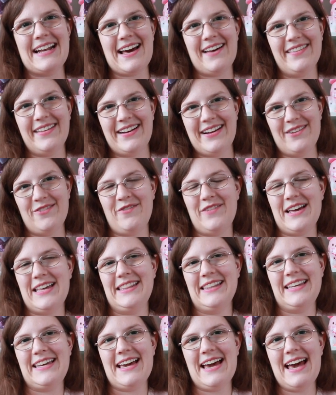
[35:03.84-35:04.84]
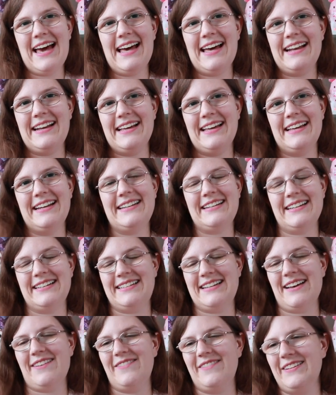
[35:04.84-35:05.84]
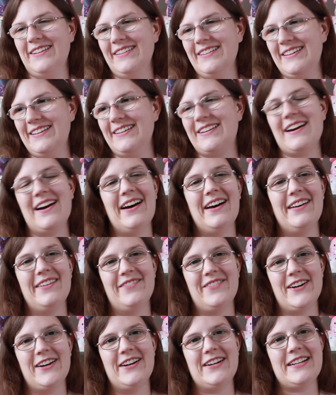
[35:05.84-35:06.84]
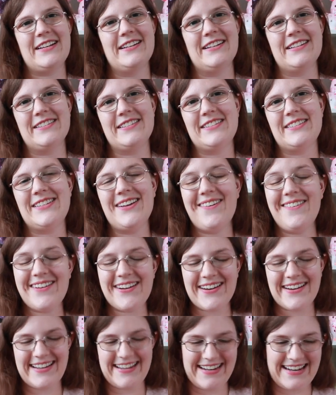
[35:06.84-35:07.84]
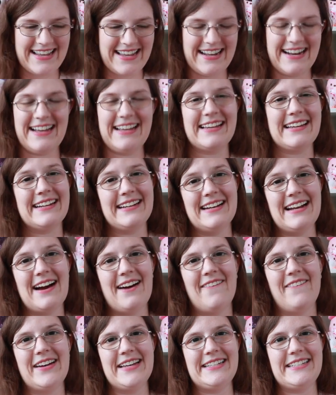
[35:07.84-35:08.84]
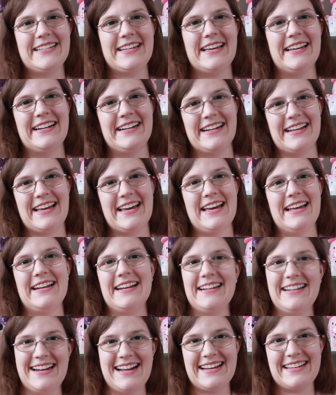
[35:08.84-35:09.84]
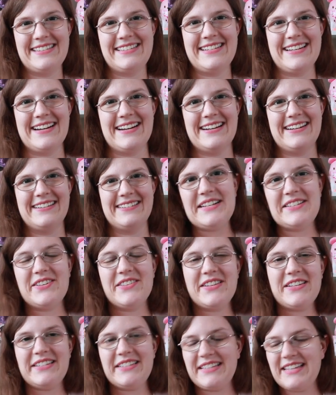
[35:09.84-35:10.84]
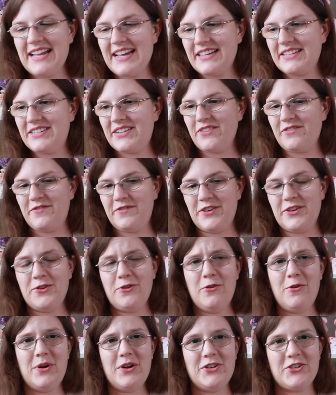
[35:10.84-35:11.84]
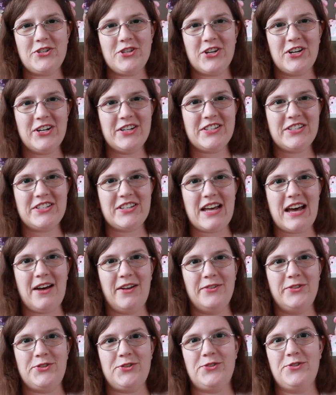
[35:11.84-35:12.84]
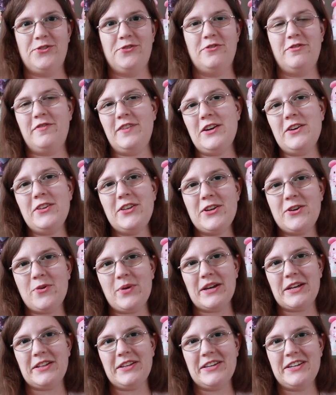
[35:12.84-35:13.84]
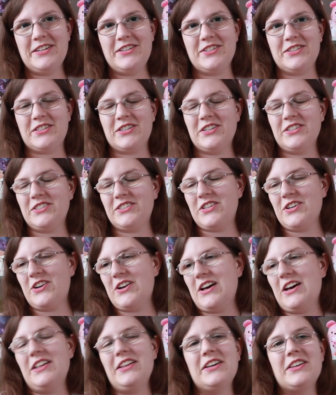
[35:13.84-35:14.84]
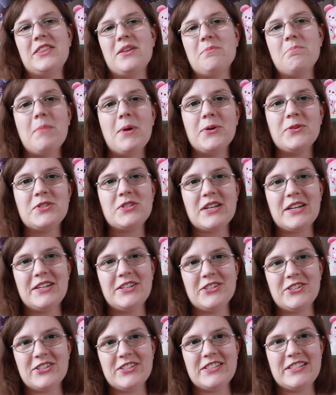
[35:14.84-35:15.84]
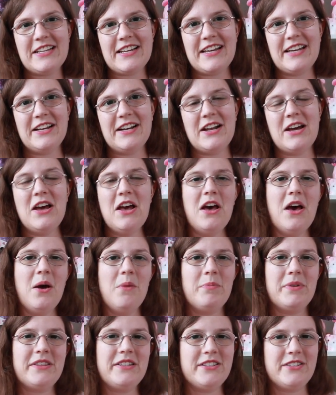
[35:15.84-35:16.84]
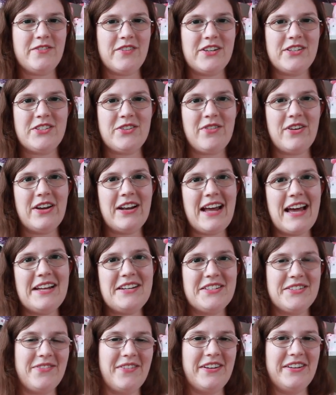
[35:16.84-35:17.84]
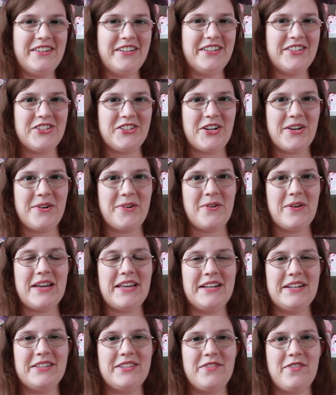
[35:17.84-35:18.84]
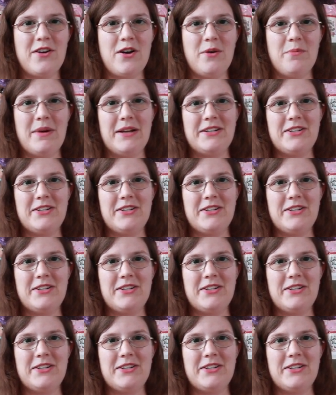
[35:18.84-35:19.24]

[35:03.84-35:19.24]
now that I've finally had it. Definitely a convert. It is so good and I cannot wait to get it again next year. So these next few shirts I'll do fairly quickly just because they're not like the most interesting. But this first one I just wanted to show. It is from